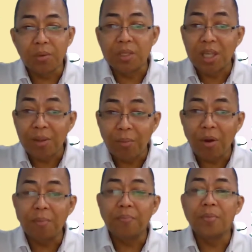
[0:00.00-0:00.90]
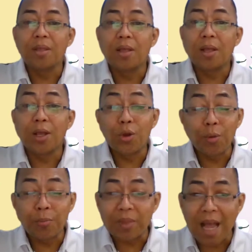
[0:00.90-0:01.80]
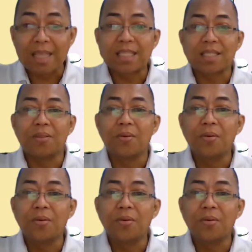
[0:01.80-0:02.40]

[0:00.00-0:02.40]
which involve group tasks,